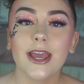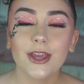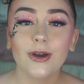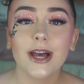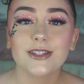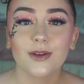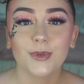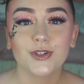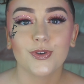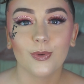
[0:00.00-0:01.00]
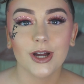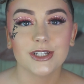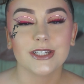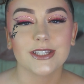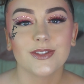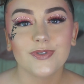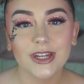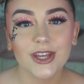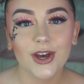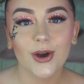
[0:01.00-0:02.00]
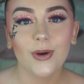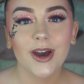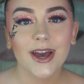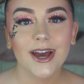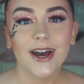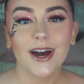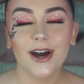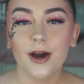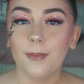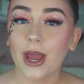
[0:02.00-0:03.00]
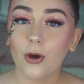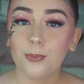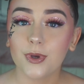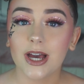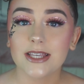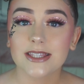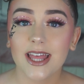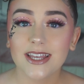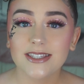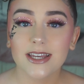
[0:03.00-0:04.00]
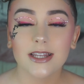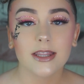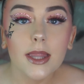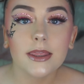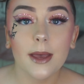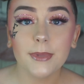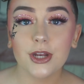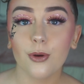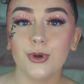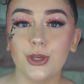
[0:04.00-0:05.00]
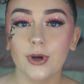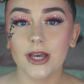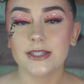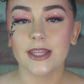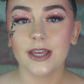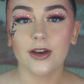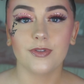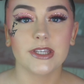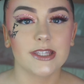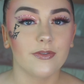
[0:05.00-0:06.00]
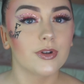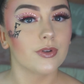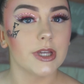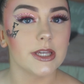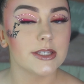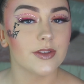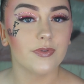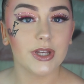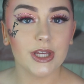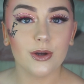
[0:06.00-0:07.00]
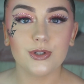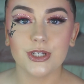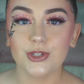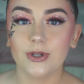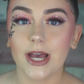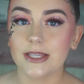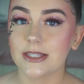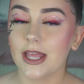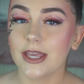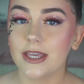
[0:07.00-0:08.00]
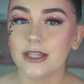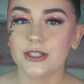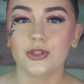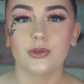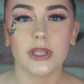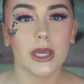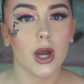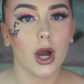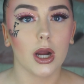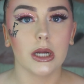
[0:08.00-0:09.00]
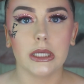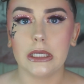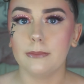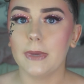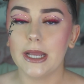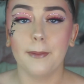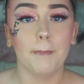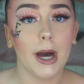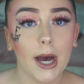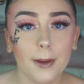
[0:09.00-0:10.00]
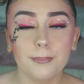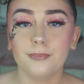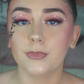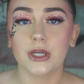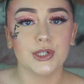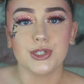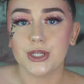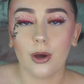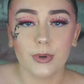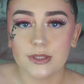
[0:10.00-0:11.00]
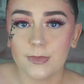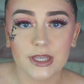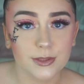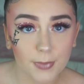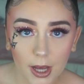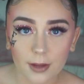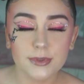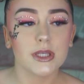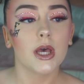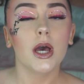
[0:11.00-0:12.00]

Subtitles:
Thank you guys so much for watching this video. I hope you guys liked it. Let me know what you guys think of the 7 rings video. Did you guys like it? Did you think Ari made a bop? Because she always makes bops.